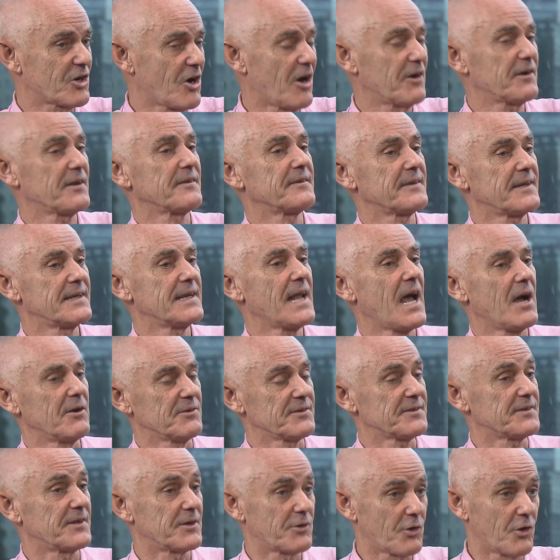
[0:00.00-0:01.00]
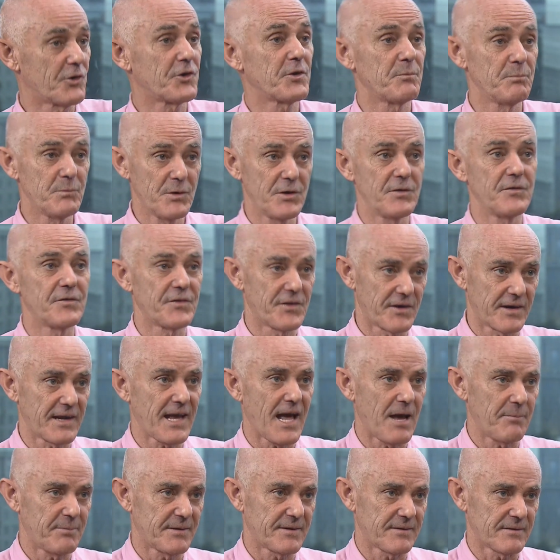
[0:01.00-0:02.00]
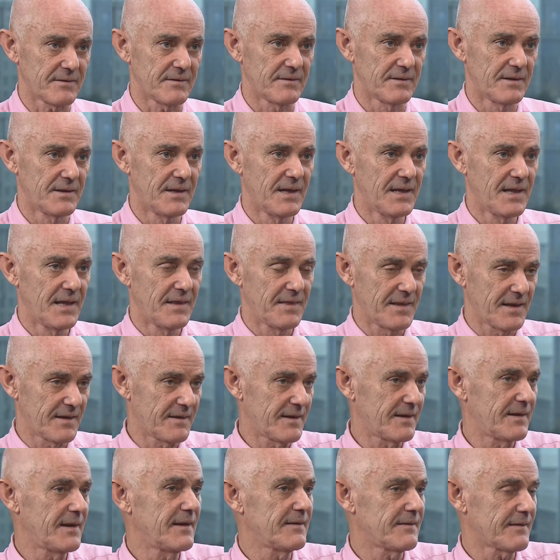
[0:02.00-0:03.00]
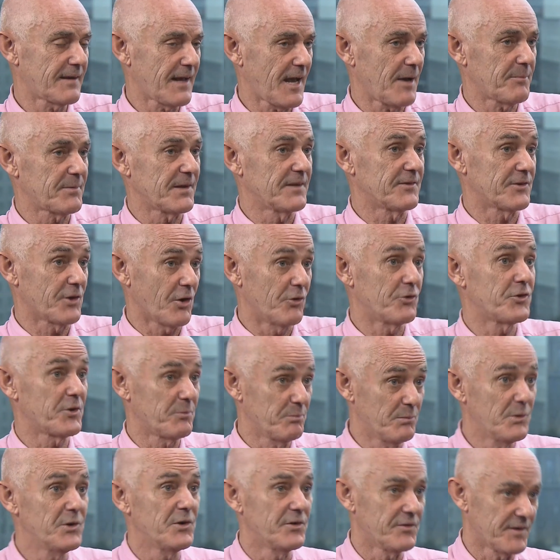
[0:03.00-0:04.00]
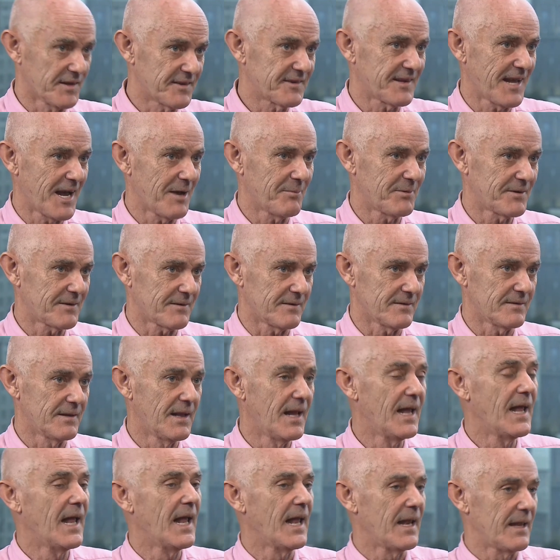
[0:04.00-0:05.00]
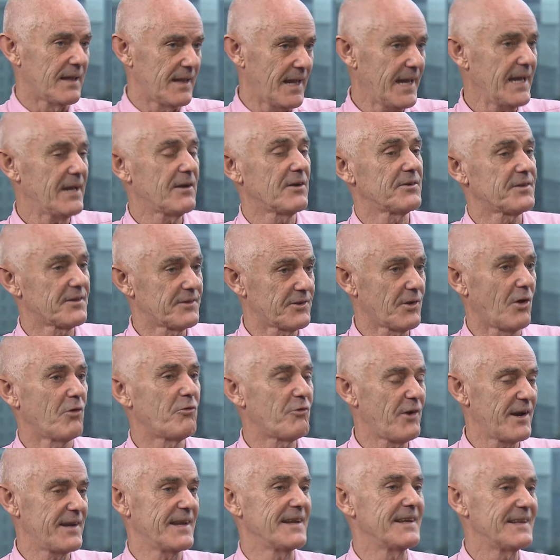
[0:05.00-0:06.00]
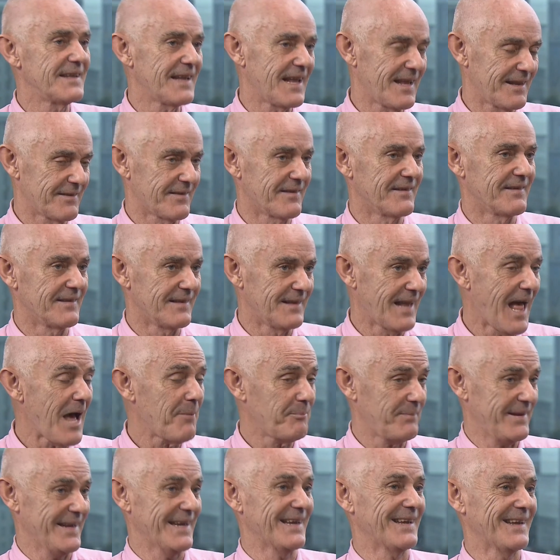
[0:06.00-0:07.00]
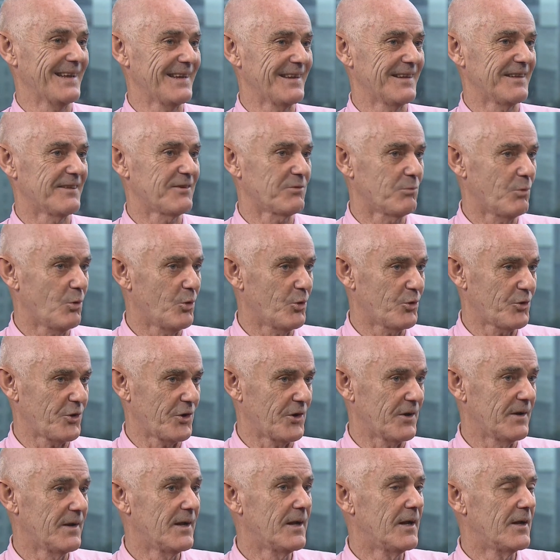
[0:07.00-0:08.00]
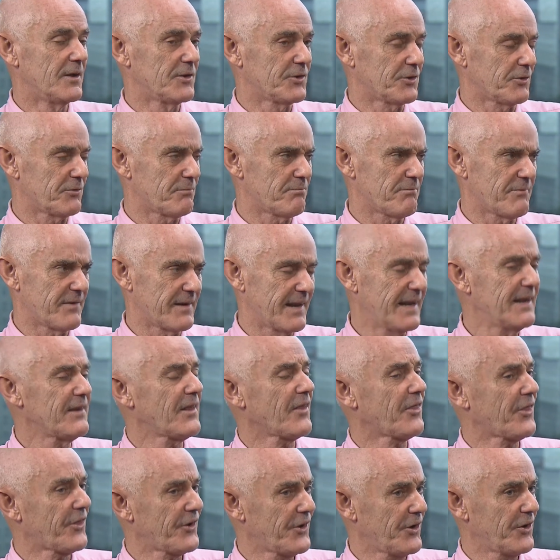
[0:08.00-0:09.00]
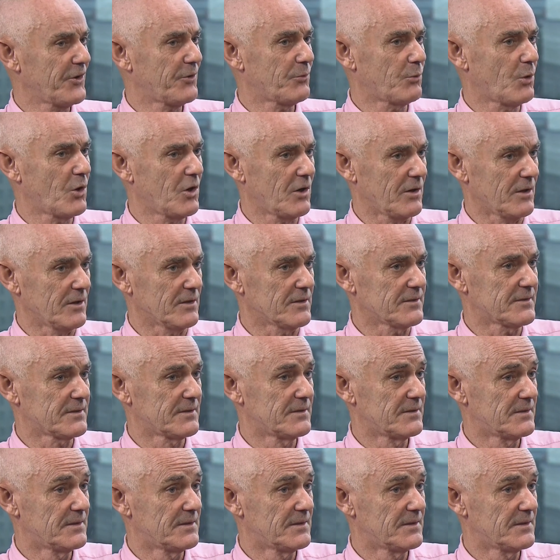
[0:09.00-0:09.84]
has announced they're going to move their capital. The Indonesia capital is going to move its capital. Lagos is already lapping in its water. So in the third world,